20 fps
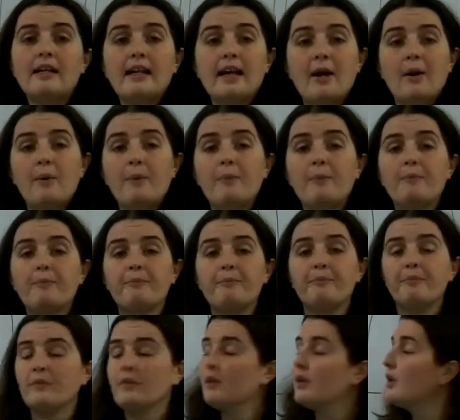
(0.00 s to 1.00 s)
Now,
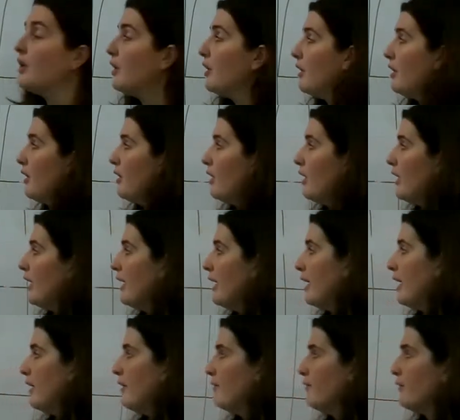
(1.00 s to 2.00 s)

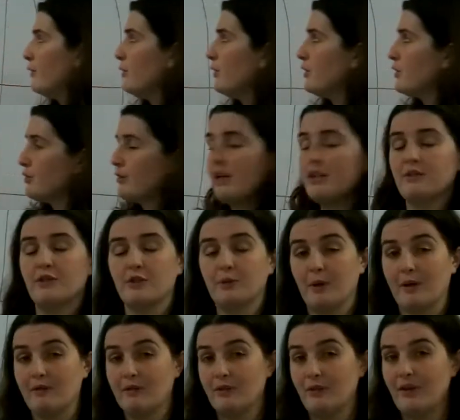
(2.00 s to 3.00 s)
for a
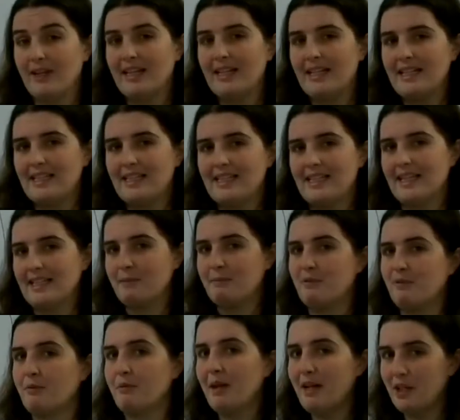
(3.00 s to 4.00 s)
transverse wave, it's very easy to get
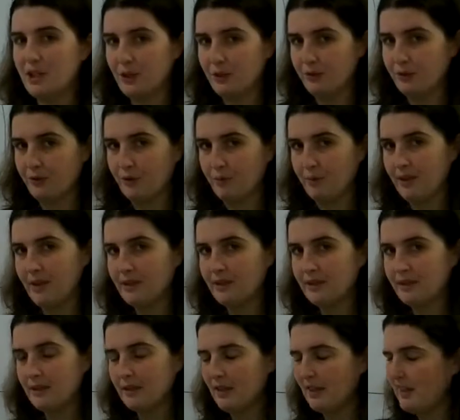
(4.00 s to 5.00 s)
some information from
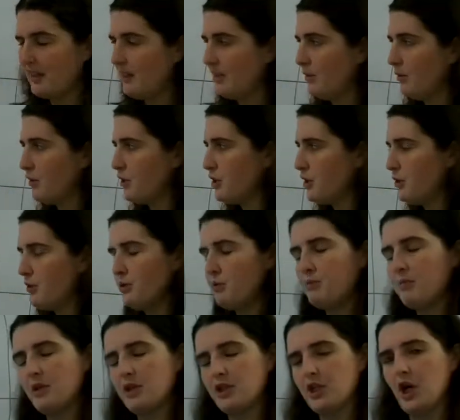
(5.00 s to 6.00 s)
it.
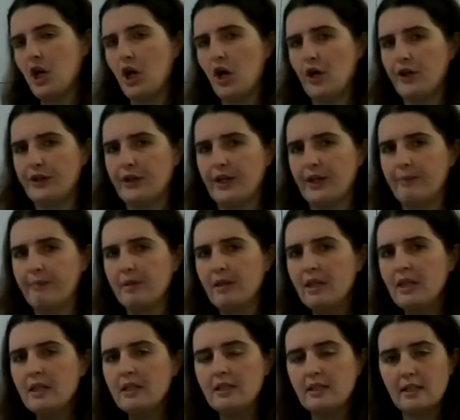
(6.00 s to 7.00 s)
Longitudinal, much harder.
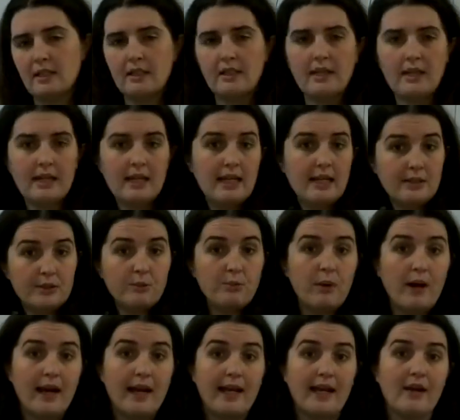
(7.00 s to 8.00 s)
So there is a
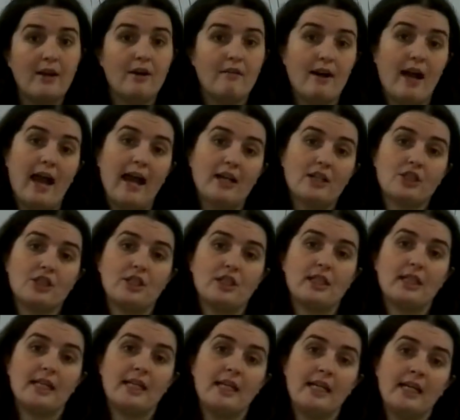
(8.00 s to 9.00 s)
way of
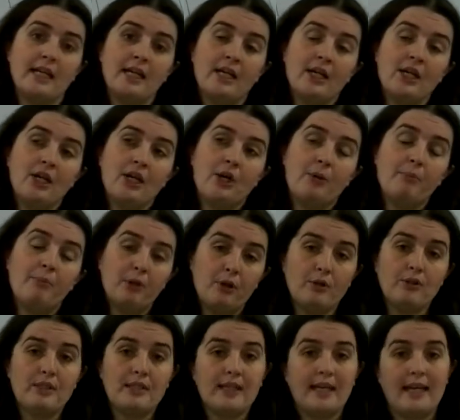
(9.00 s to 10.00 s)
actually
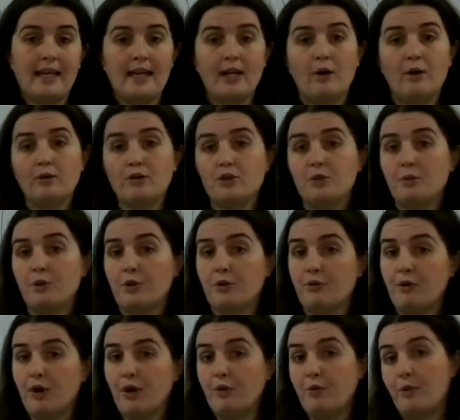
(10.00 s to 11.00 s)
plotting it onto a
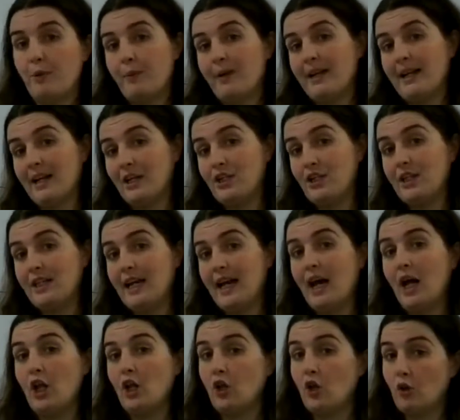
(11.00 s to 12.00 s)
graph where we can actually
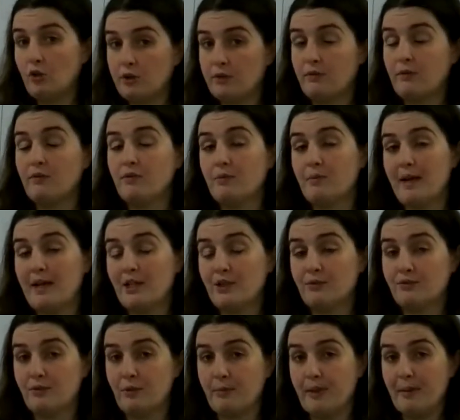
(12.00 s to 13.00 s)
get a lot of
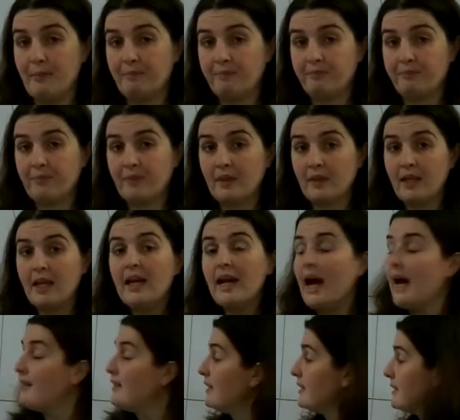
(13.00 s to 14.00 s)
information from it.
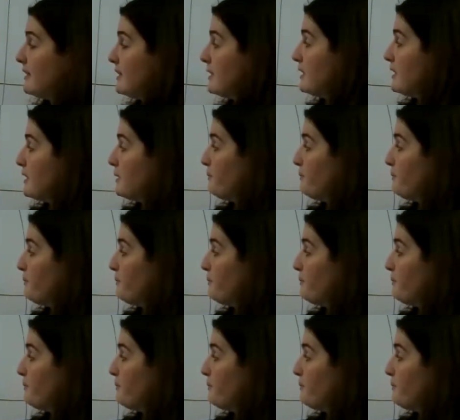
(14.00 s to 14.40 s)
And this is a